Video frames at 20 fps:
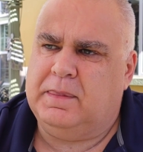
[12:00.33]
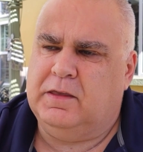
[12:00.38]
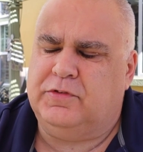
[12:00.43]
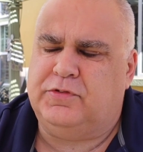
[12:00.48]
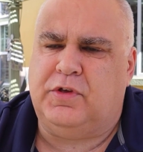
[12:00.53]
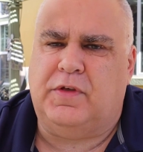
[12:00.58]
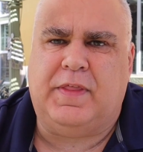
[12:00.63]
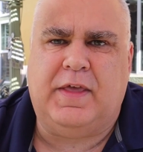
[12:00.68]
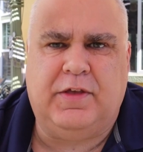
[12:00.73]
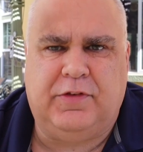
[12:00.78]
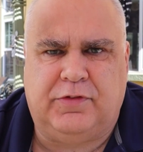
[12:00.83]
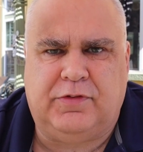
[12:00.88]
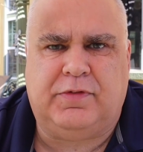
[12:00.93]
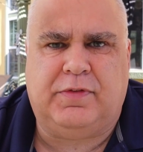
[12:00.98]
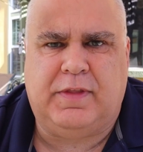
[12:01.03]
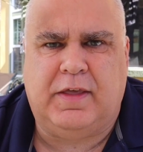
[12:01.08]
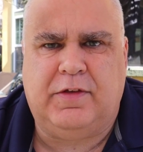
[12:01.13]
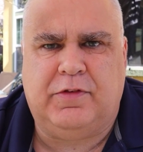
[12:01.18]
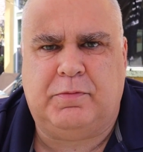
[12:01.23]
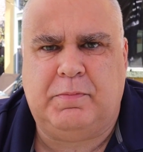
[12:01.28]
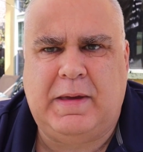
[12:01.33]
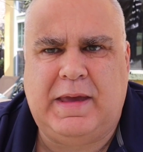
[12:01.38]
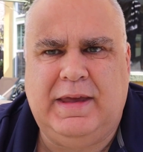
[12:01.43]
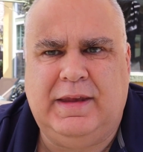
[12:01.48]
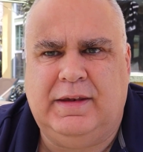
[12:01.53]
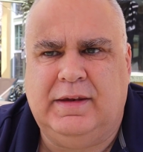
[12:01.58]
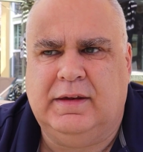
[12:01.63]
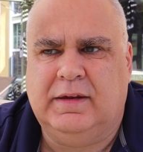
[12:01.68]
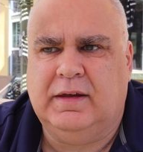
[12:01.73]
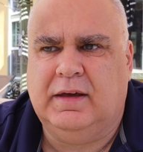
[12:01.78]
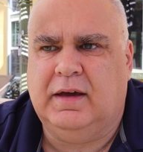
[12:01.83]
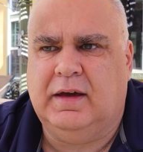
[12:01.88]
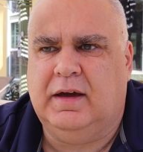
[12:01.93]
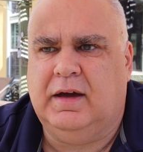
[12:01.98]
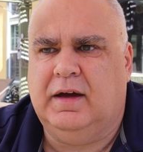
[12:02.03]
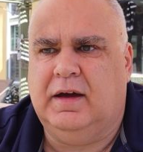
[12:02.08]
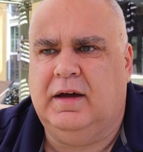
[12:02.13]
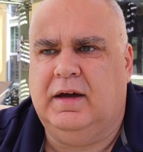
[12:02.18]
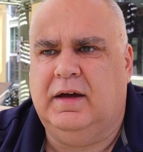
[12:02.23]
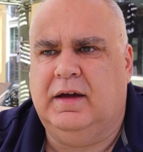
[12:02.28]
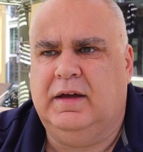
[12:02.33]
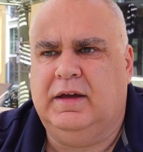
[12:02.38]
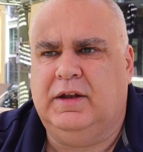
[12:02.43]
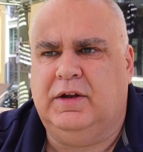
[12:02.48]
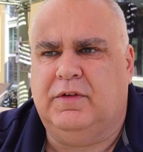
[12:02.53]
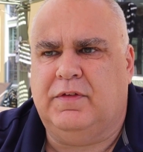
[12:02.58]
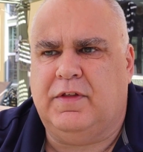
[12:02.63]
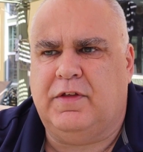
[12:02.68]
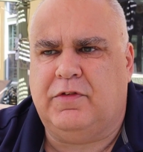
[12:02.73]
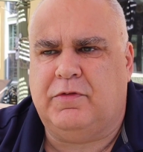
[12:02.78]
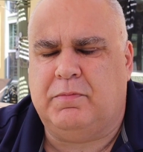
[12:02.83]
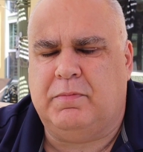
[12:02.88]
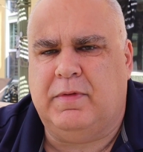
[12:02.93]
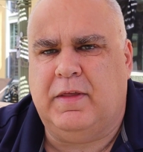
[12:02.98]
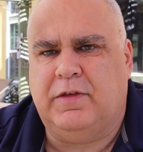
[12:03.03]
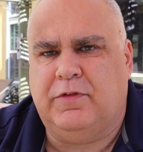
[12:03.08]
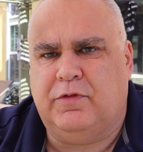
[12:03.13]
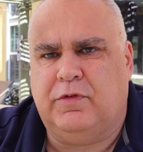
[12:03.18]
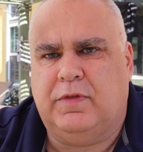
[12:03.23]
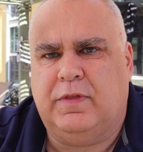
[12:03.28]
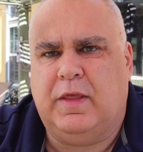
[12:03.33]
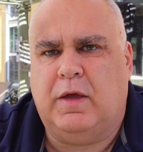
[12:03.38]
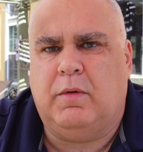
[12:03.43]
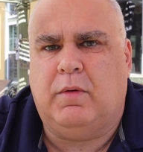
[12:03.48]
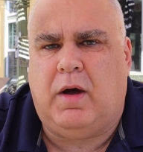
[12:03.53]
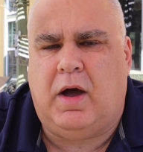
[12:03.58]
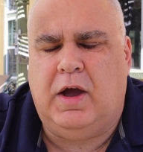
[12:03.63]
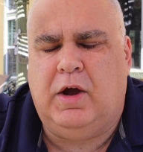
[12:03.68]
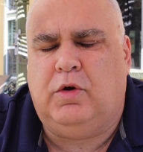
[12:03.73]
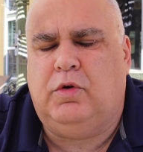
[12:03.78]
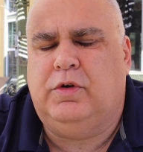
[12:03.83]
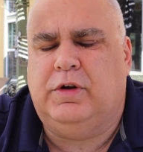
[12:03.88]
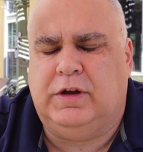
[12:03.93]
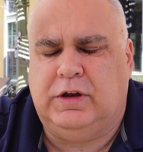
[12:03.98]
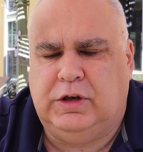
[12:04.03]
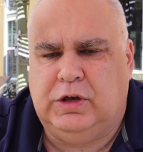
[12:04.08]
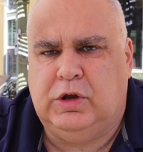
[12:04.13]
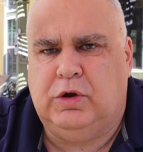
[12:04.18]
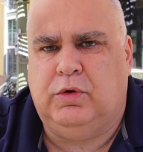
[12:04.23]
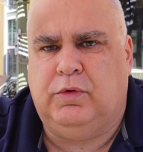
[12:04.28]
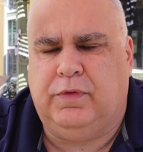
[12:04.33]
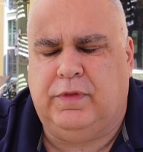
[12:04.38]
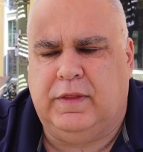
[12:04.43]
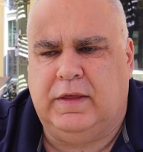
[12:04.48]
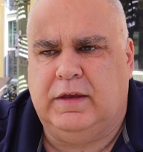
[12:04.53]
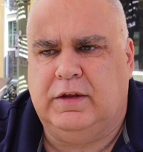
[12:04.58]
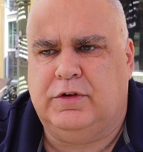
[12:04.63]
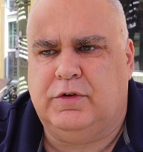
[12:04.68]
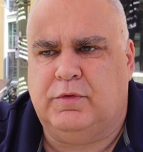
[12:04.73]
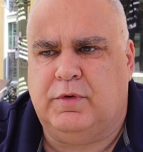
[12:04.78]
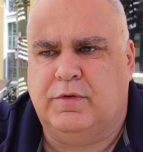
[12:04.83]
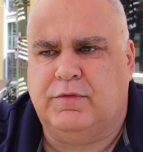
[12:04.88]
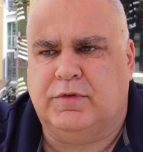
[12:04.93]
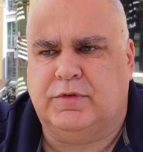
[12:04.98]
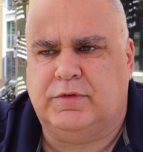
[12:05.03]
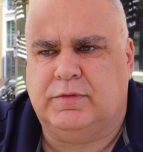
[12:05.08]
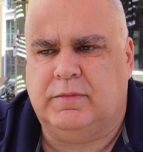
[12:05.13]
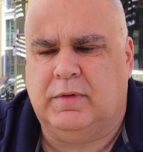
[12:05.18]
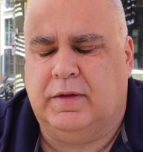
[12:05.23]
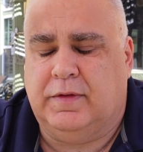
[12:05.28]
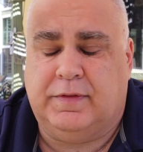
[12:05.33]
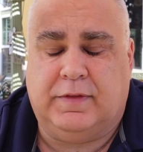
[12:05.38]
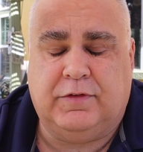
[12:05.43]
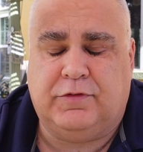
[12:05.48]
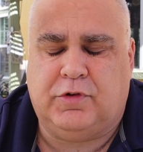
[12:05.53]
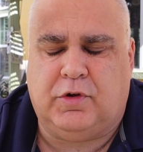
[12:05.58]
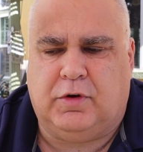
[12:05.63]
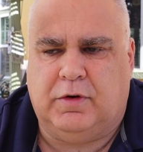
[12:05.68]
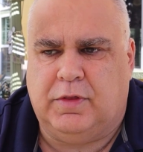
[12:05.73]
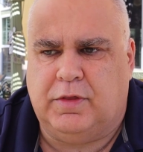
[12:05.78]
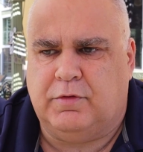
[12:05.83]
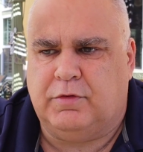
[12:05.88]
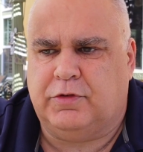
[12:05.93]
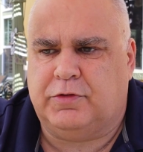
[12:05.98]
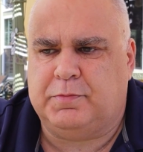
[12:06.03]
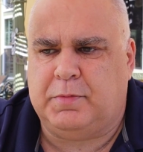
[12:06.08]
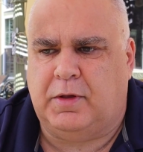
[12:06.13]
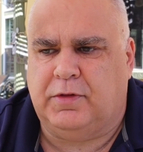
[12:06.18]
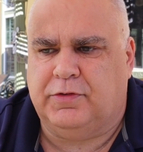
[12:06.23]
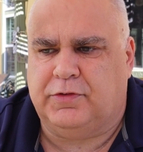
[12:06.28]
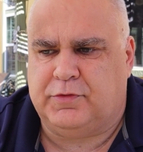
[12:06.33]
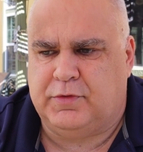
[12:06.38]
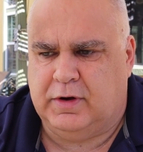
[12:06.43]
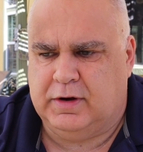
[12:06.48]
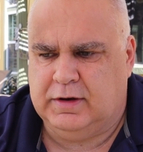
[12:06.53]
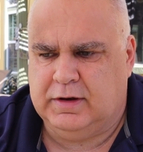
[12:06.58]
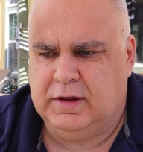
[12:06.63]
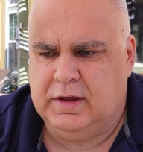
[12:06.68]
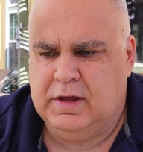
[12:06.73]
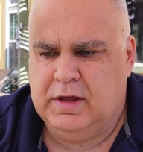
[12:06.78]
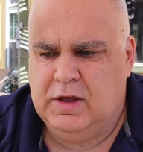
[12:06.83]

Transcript: So there's been, you know, I already knew the the response rate